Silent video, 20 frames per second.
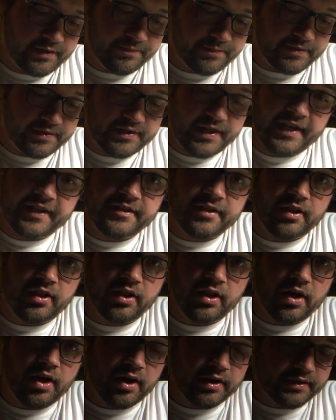It takes a
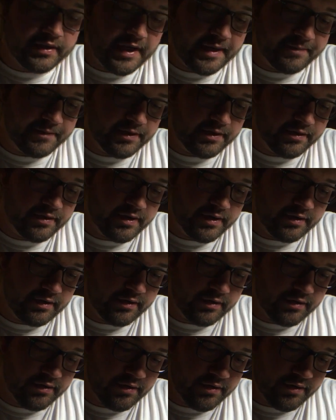long time to do it.
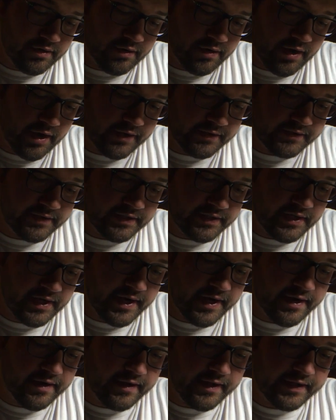You go across the
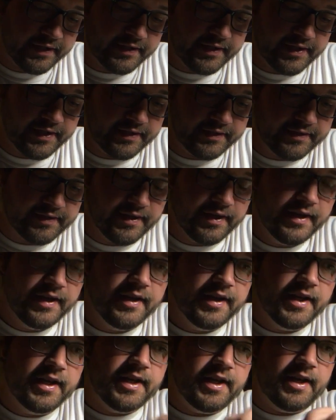tire like this,
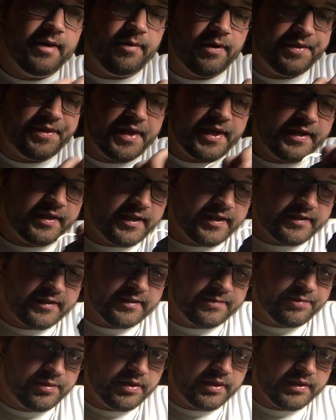and what that does
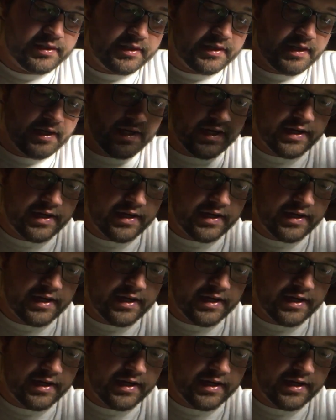is put